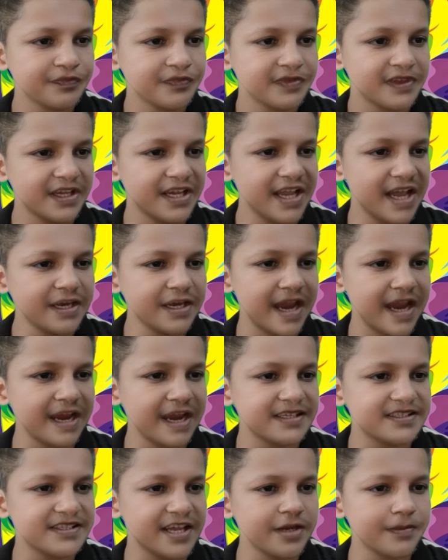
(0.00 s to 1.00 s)
Gunn
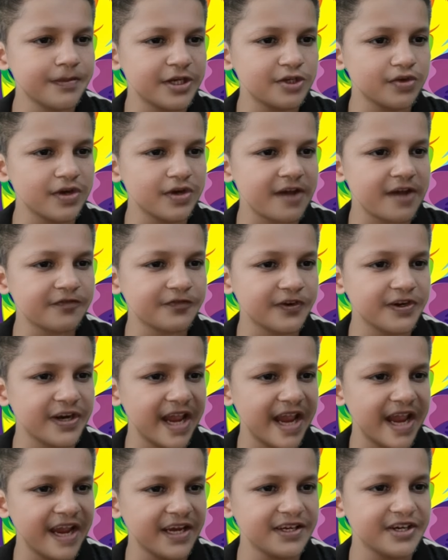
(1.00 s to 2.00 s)
and cinematographer
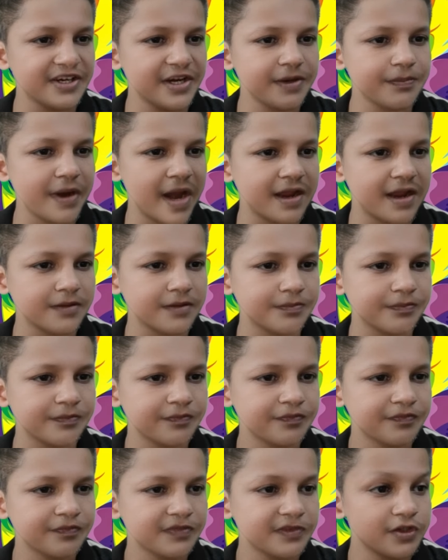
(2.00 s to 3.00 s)
Henry Braham
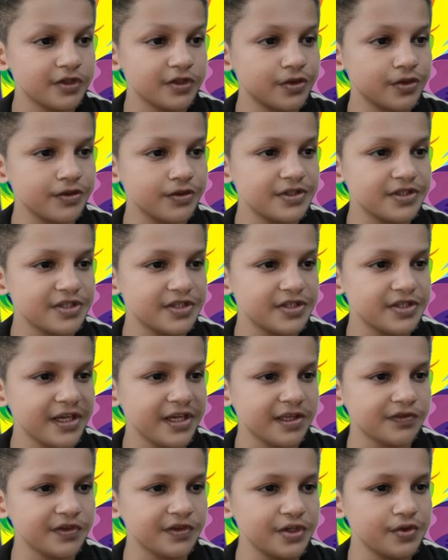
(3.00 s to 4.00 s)
don't take
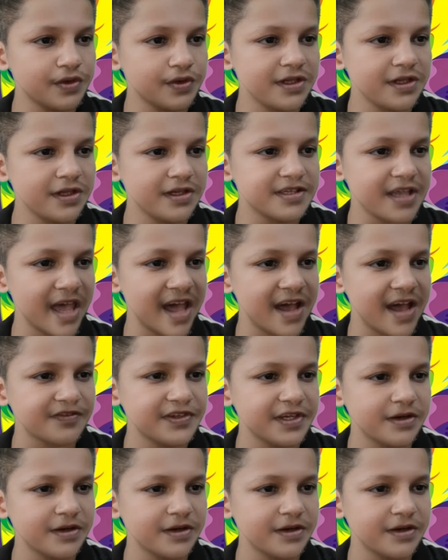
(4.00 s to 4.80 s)
the visuals of their